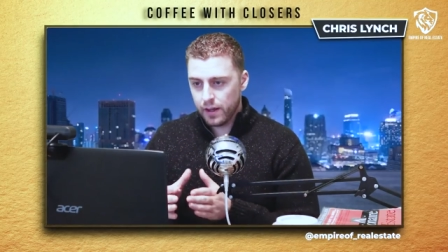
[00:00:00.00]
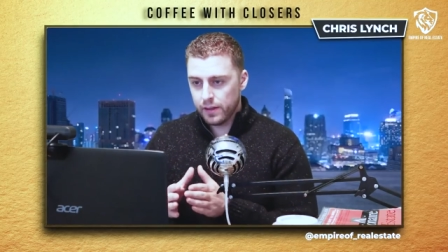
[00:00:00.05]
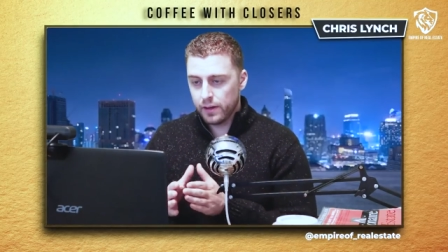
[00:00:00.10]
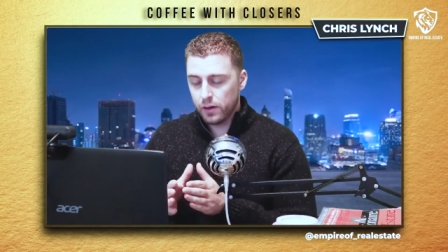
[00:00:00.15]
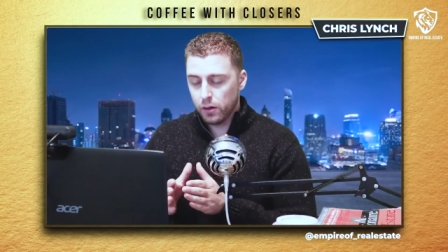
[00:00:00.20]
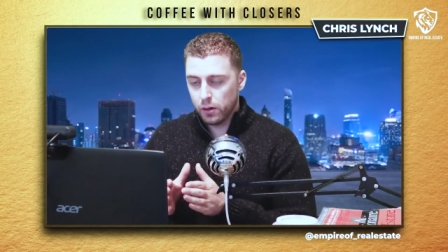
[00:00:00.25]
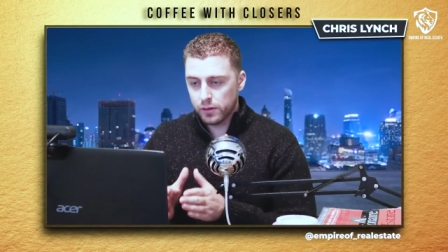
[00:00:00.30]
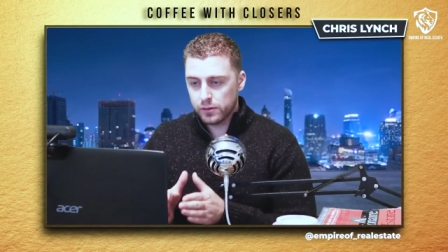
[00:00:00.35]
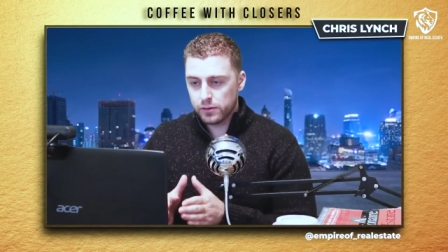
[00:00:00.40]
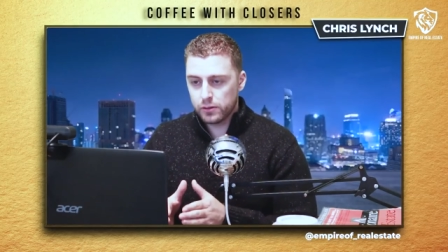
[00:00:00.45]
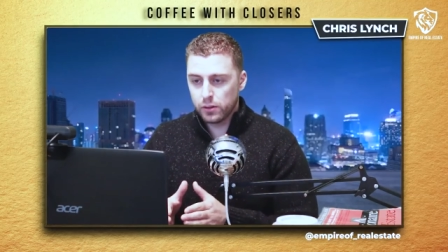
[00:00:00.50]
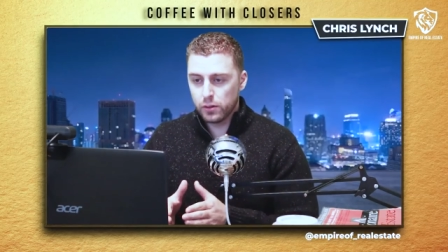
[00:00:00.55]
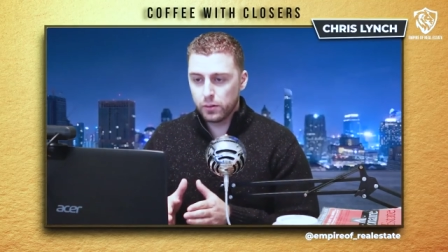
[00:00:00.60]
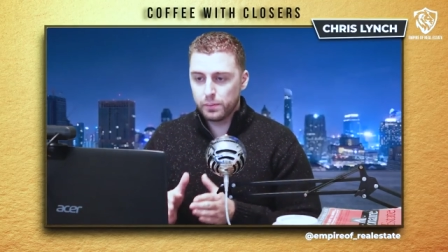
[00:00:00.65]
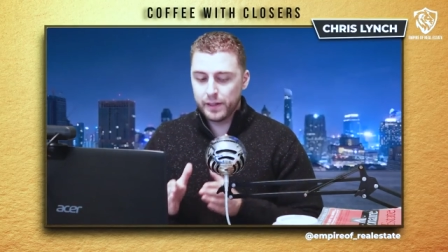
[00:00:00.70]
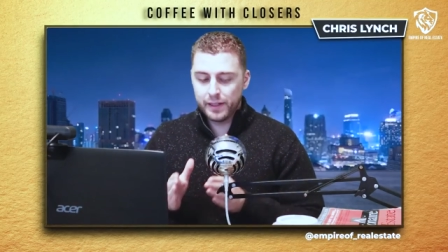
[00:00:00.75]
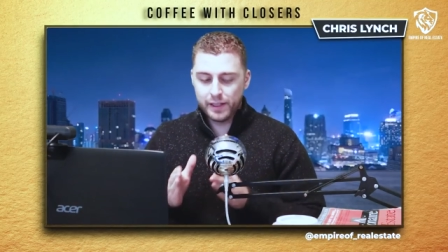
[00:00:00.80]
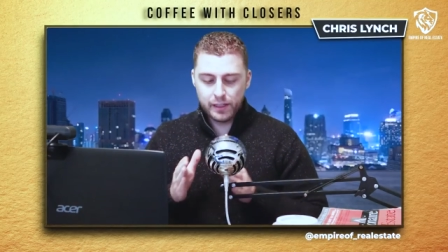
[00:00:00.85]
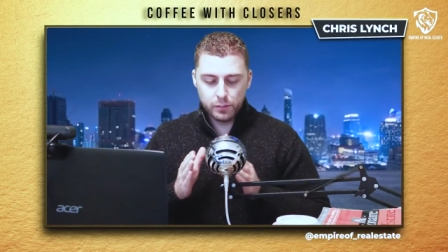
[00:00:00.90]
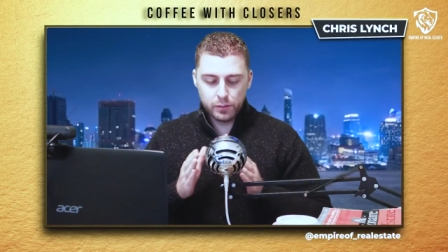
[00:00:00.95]
and then
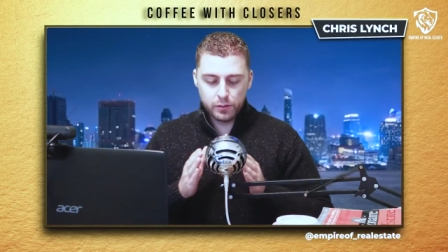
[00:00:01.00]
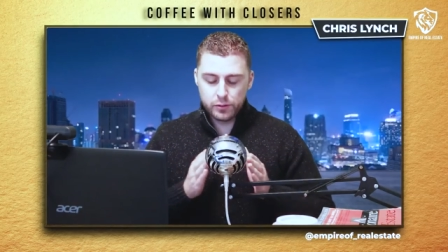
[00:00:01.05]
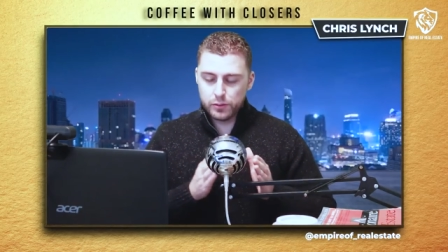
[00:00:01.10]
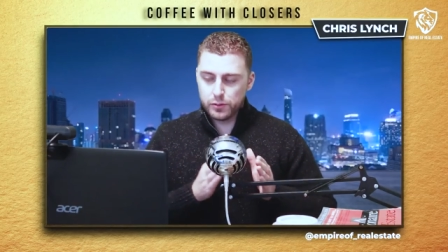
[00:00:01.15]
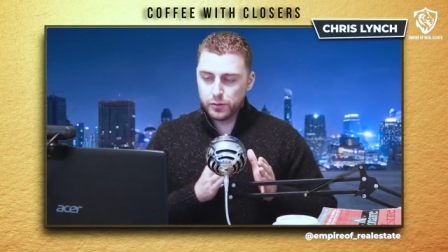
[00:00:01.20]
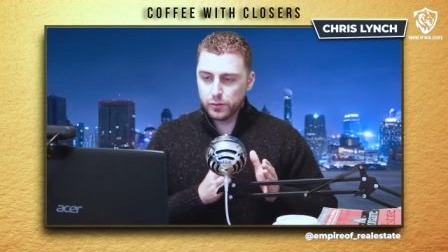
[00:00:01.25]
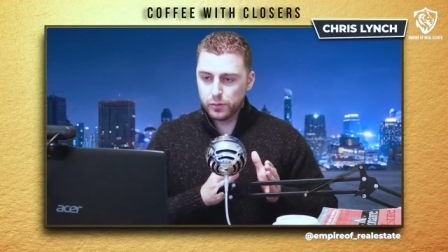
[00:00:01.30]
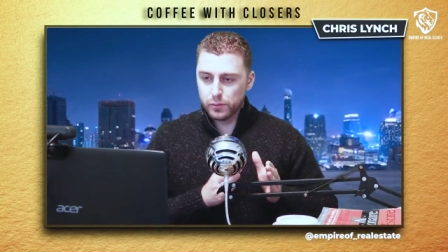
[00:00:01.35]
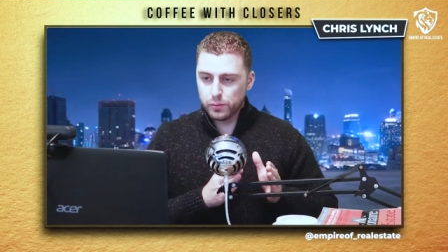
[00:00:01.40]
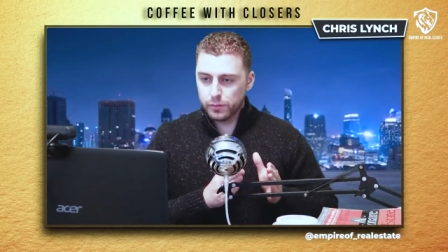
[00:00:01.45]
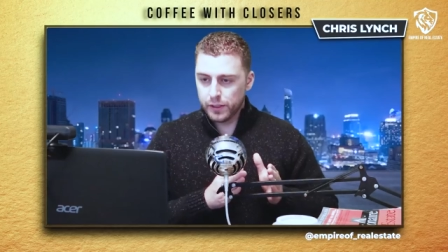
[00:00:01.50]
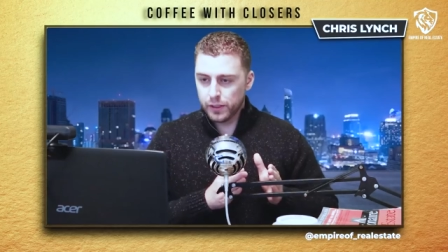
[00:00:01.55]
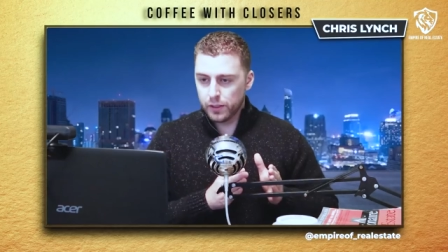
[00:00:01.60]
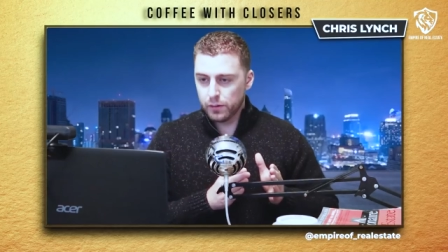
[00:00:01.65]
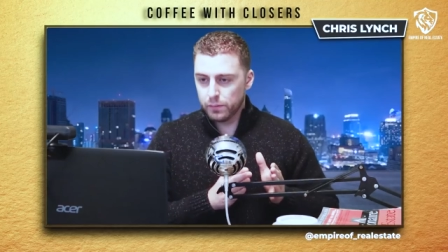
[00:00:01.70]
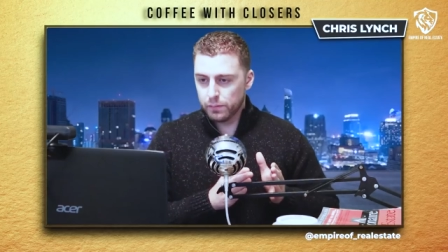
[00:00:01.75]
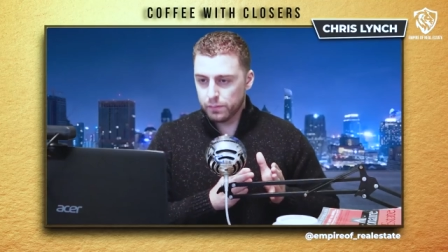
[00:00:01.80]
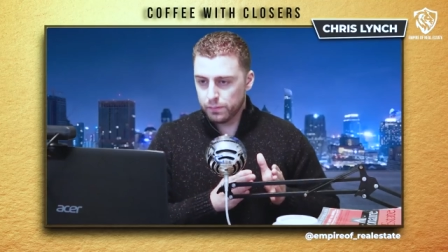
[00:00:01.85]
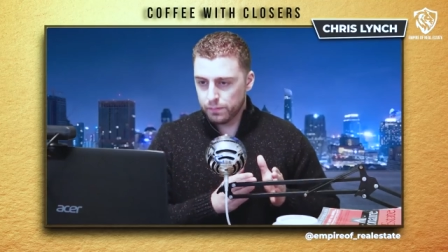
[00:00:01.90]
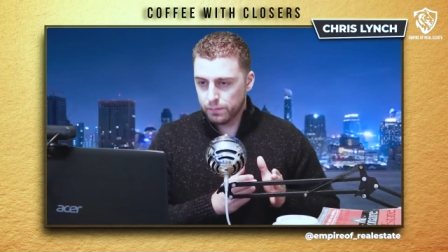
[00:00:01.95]
also being able to, you
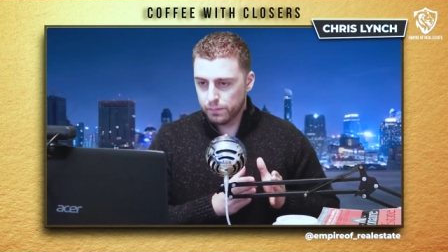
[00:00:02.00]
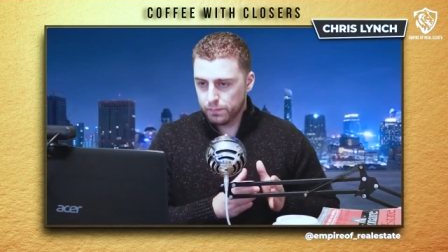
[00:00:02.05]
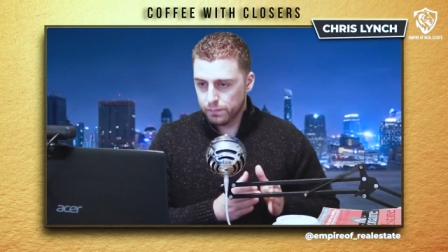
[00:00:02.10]
know,